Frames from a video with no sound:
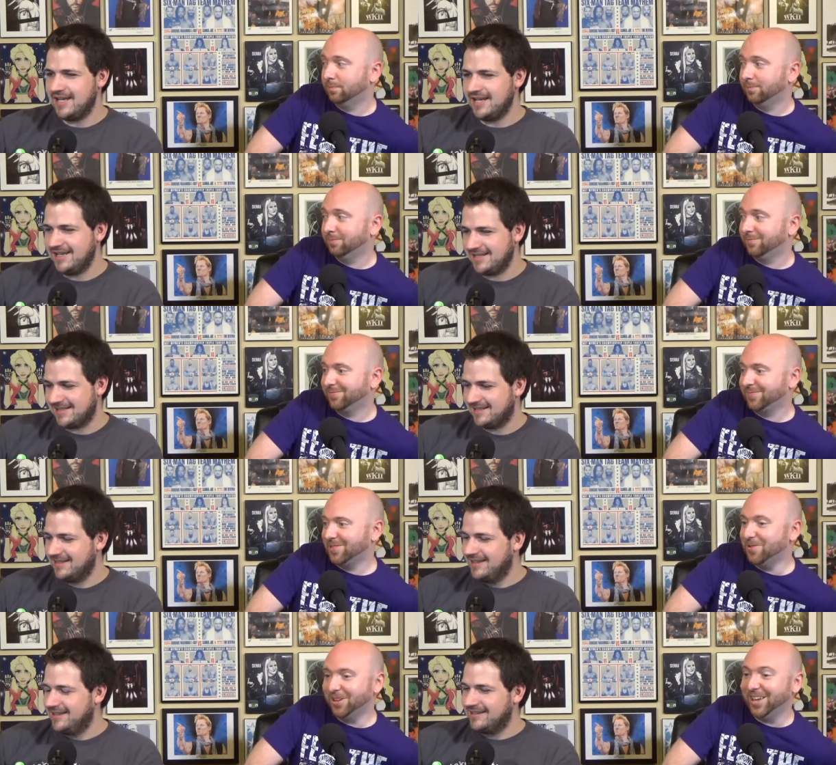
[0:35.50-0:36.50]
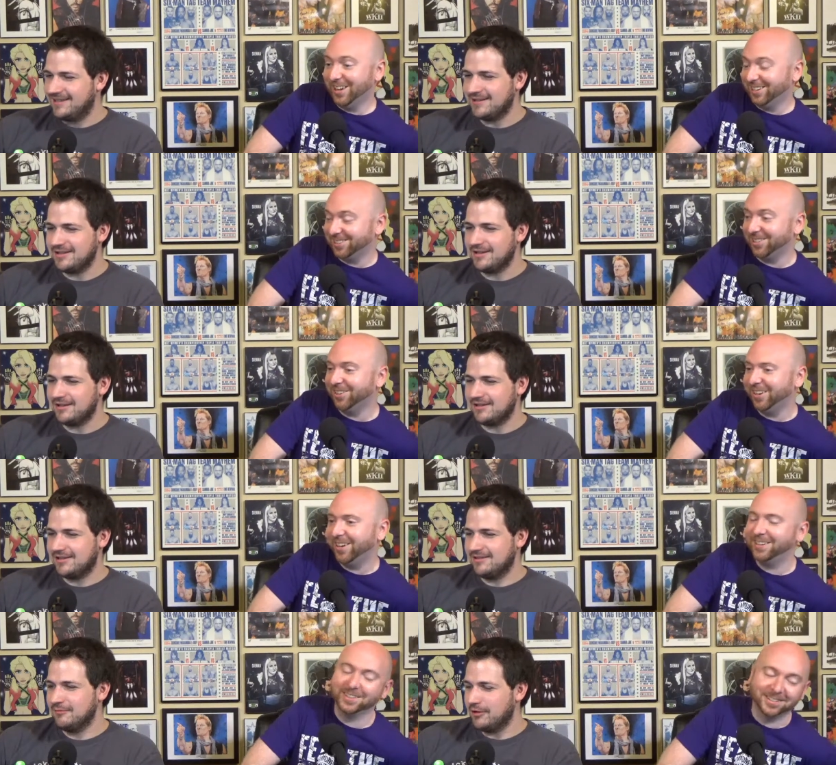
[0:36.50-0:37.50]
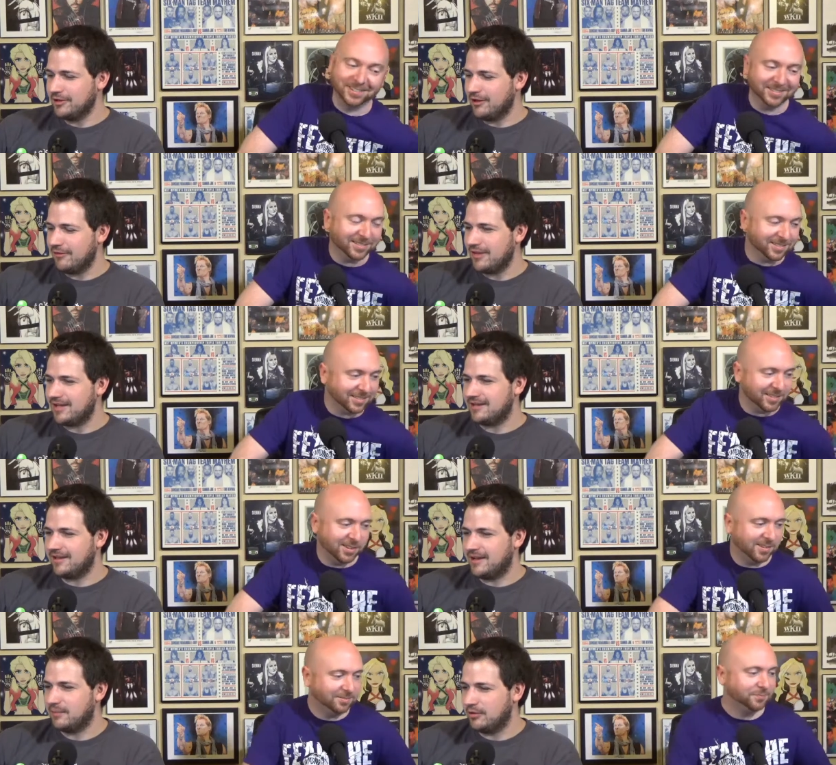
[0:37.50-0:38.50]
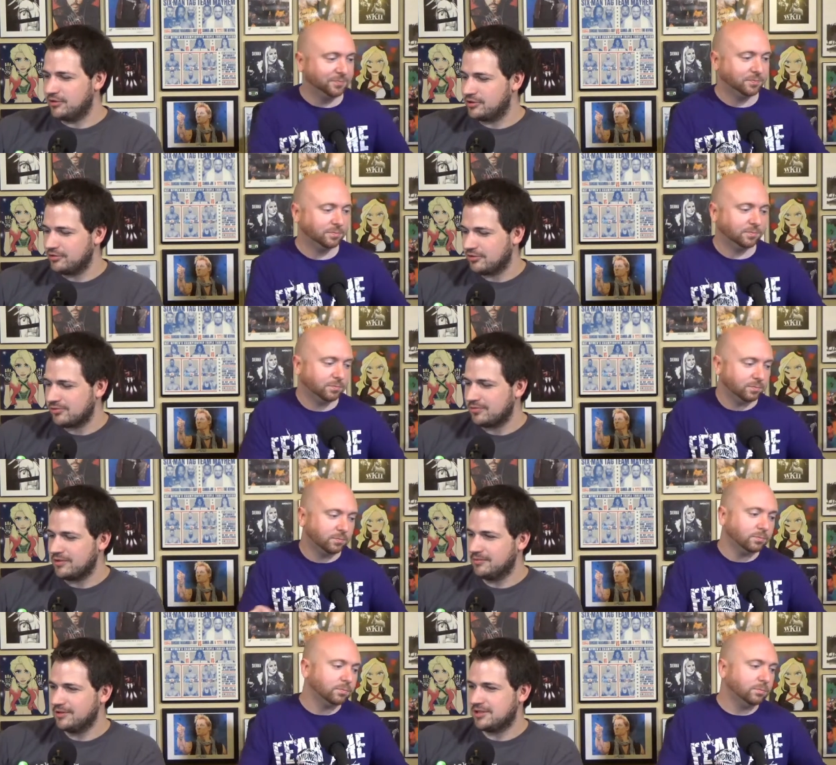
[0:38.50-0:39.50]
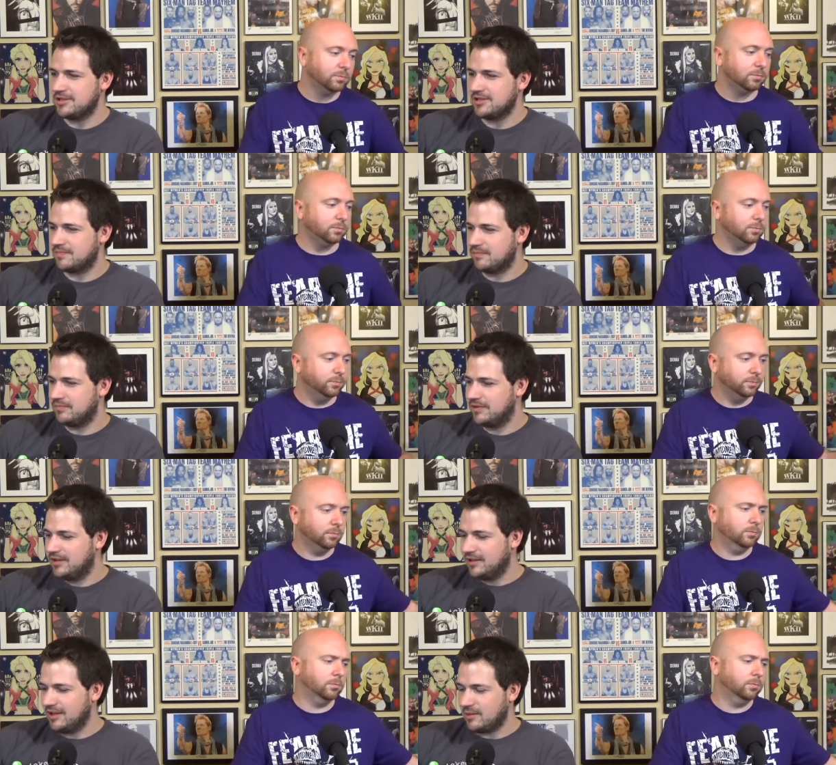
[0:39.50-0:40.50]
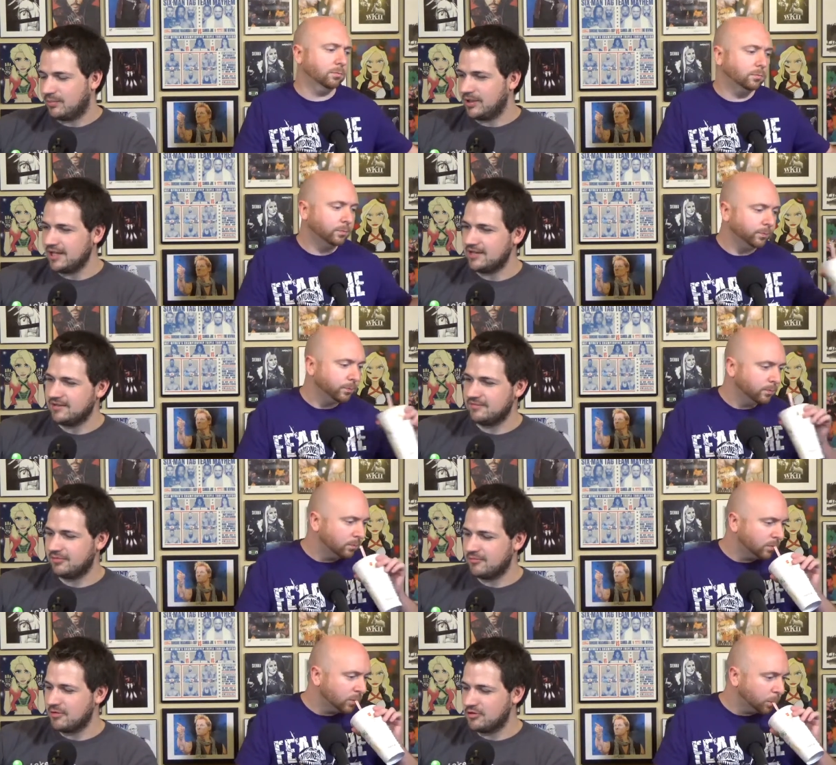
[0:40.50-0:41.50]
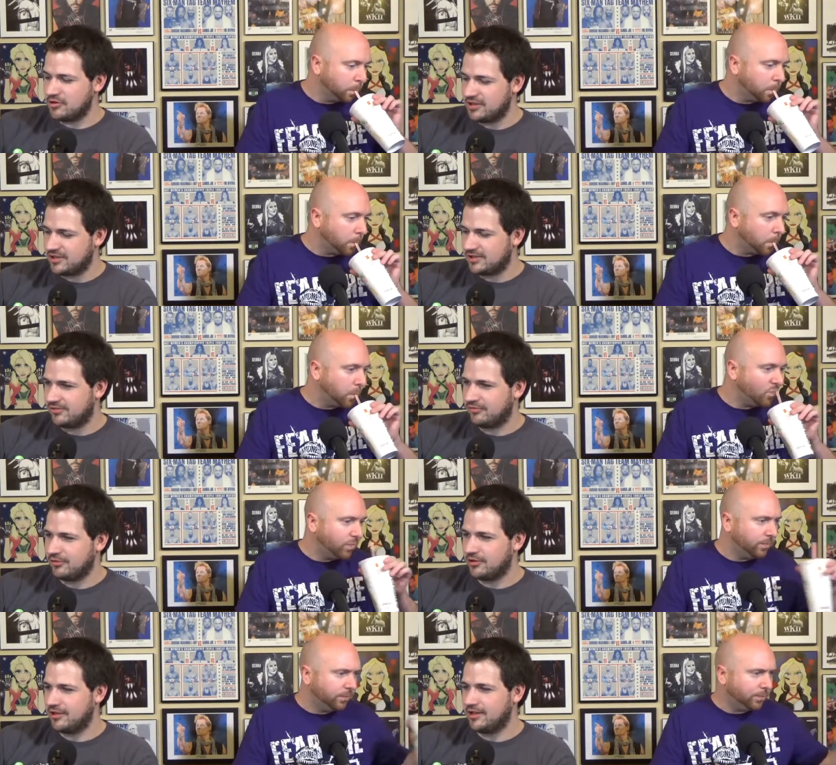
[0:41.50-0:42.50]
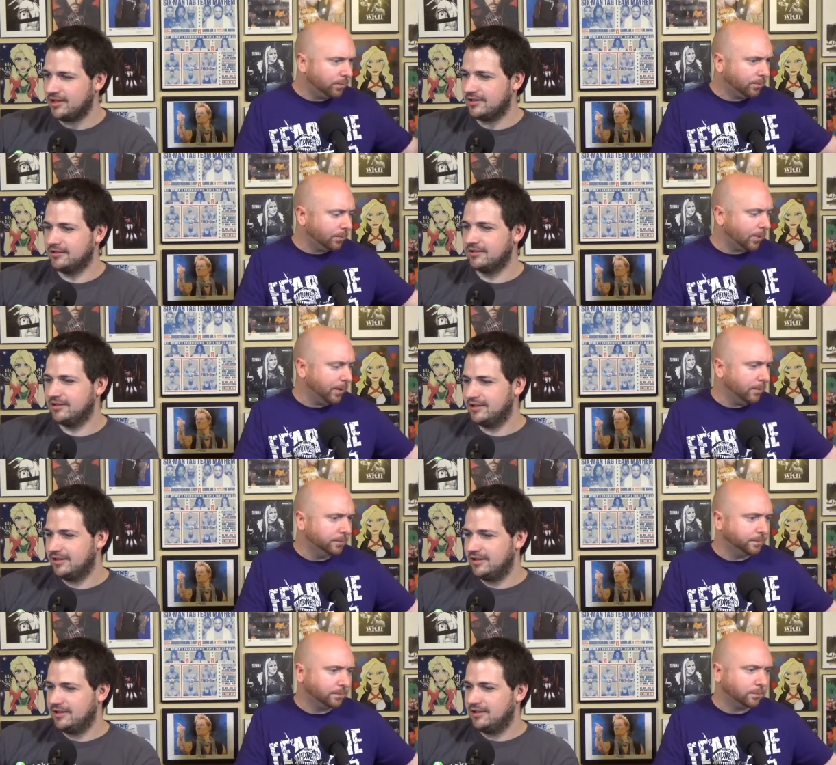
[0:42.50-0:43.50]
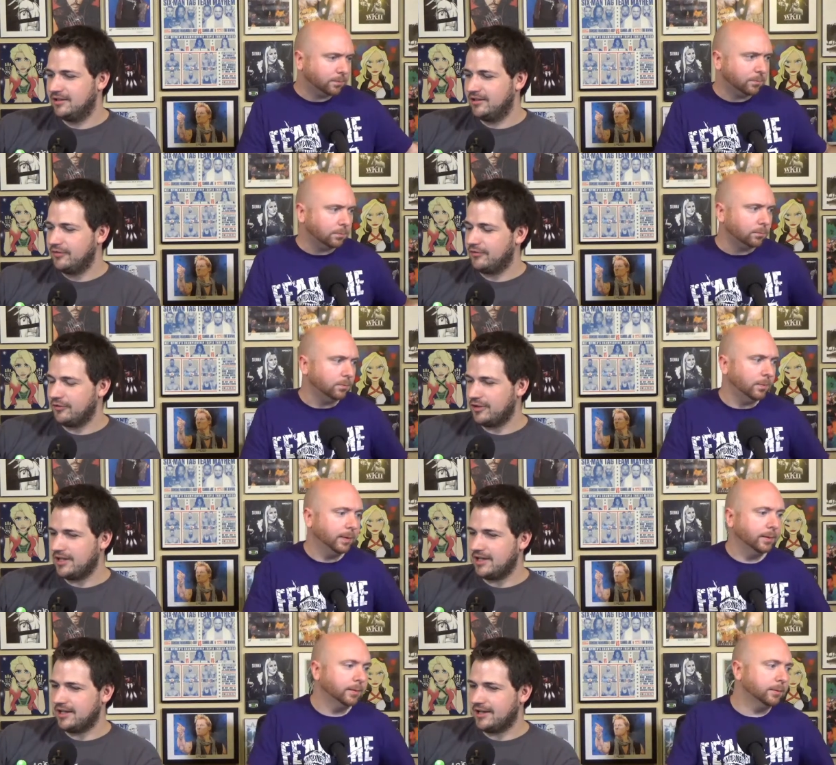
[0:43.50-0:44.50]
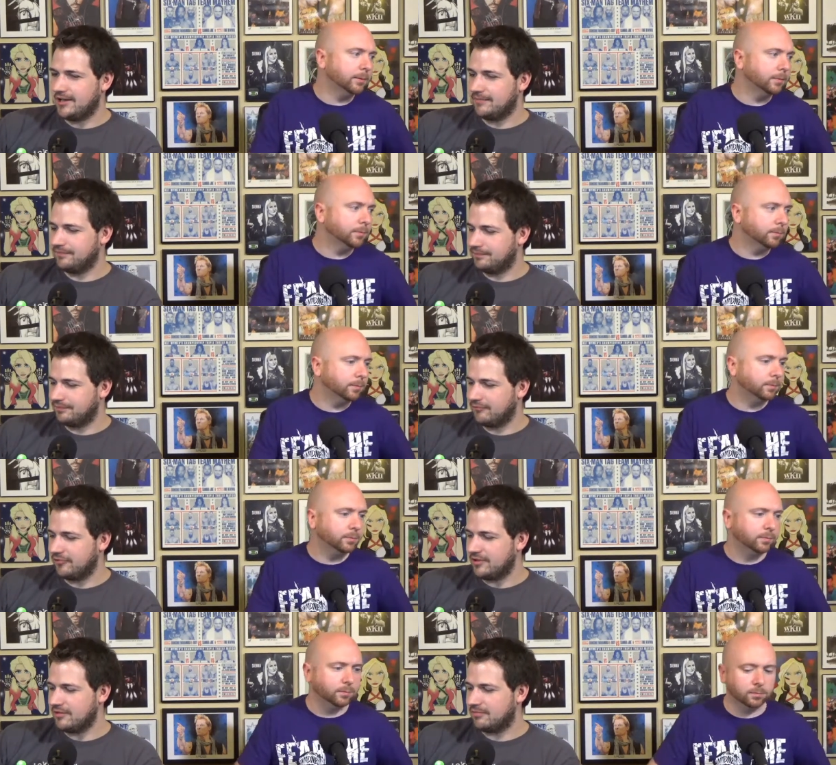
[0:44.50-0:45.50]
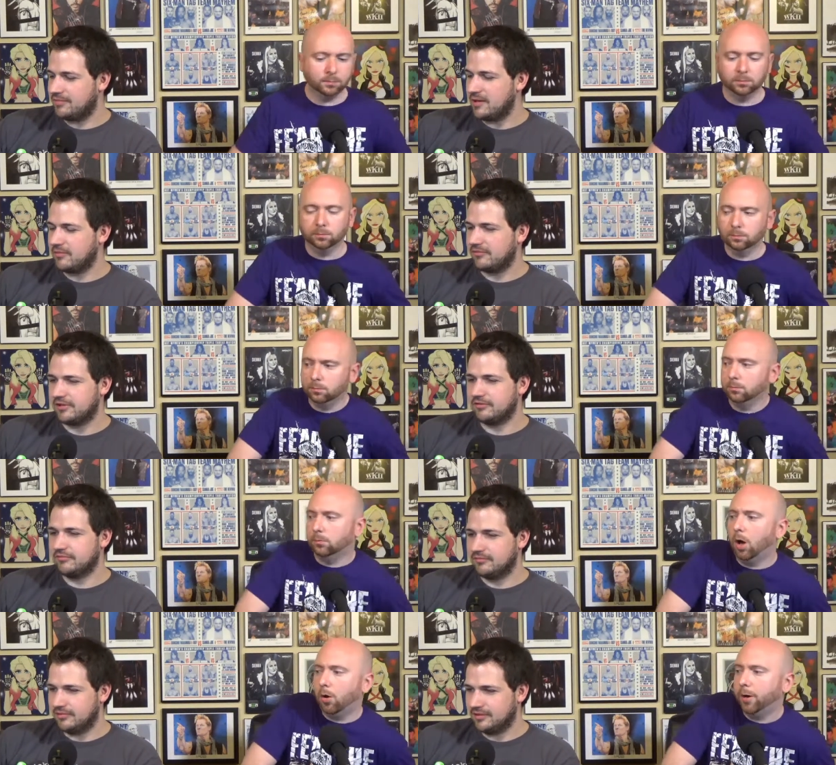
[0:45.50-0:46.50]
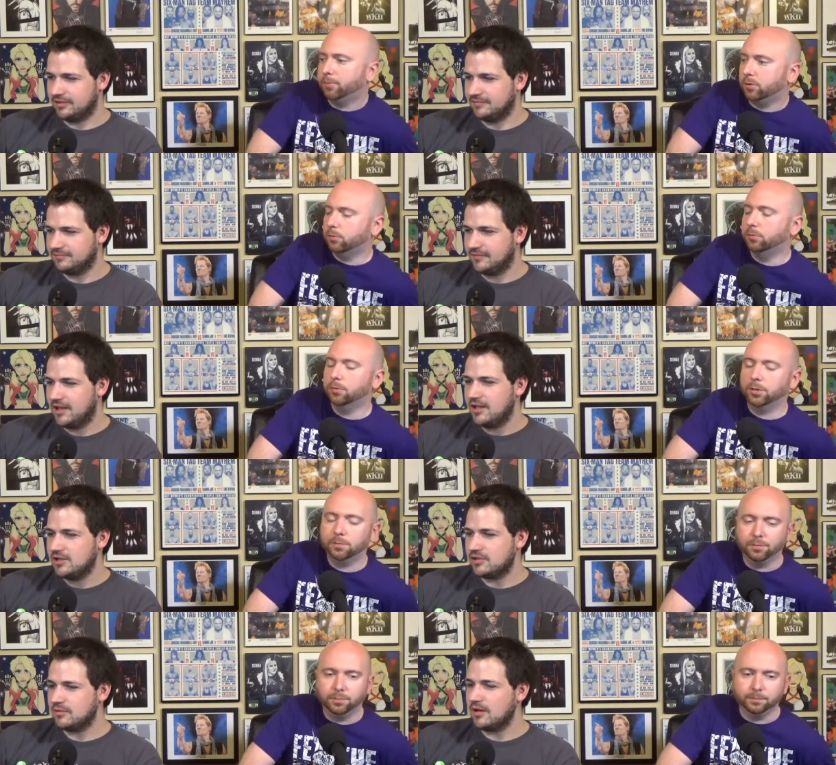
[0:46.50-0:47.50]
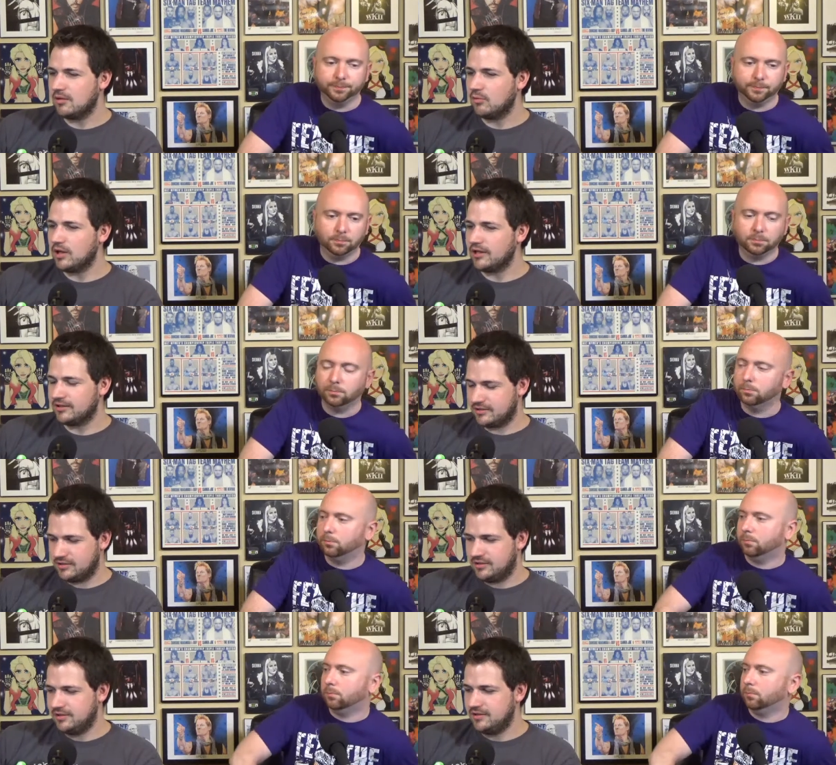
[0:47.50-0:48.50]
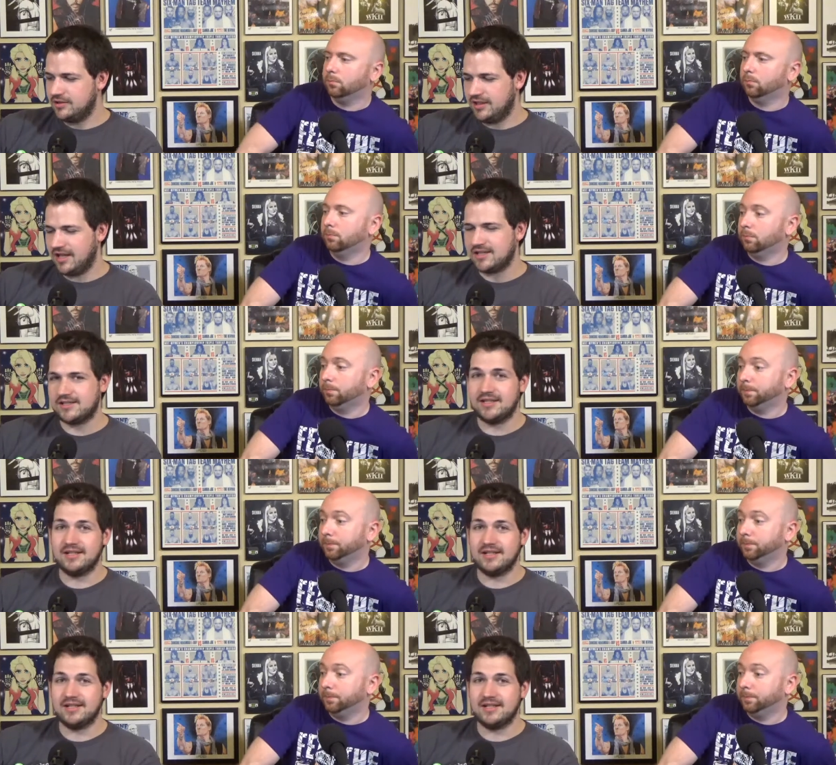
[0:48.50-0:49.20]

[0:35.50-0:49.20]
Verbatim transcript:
Speaker 1: case. Why that it's Sunday? Well, no, that like both shows were pretty much just like blatant promotions for the for the um for the pay per view. Oh, absolutely. Well, yes,